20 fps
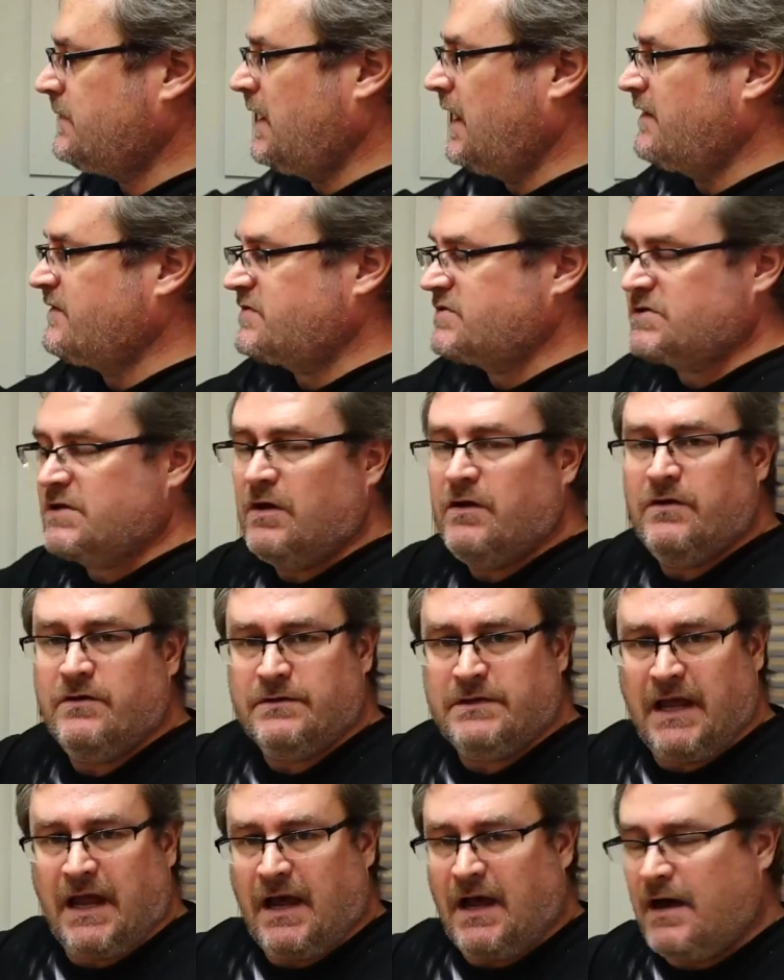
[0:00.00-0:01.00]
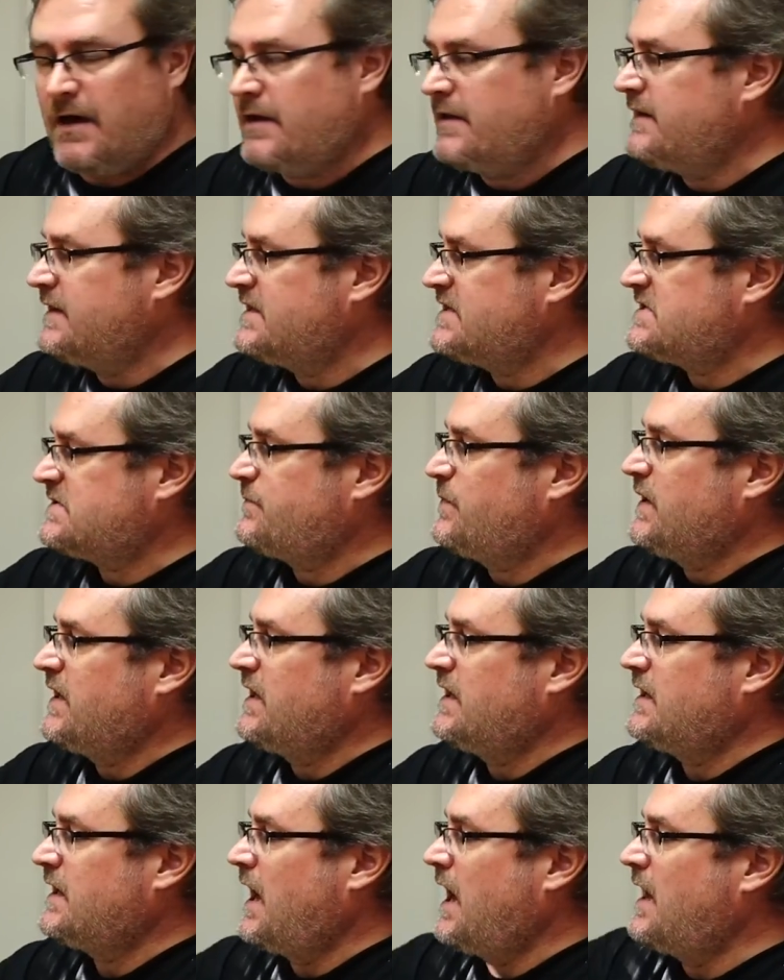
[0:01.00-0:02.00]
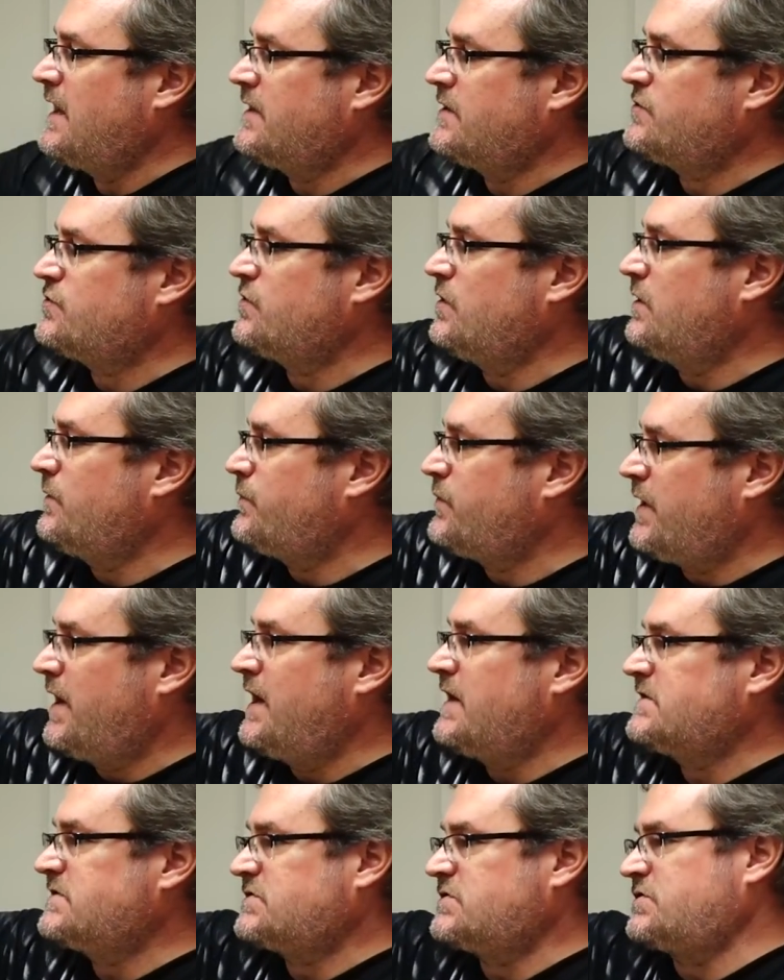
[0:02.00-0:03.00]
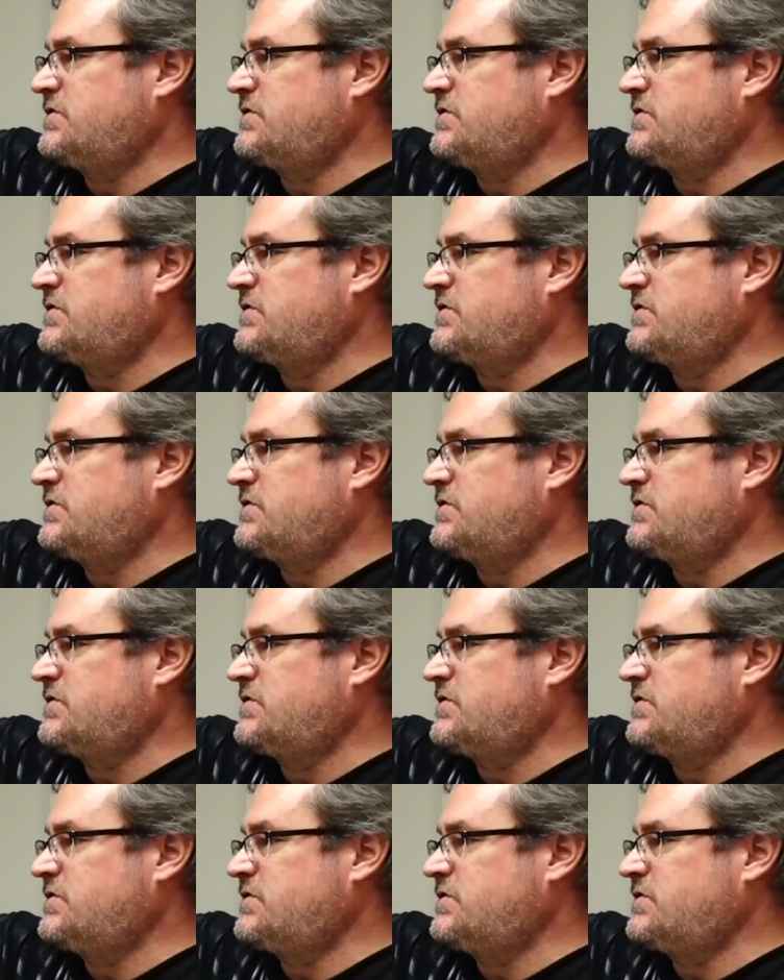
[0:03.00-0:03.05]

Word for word: I slowed down the speed on the drill press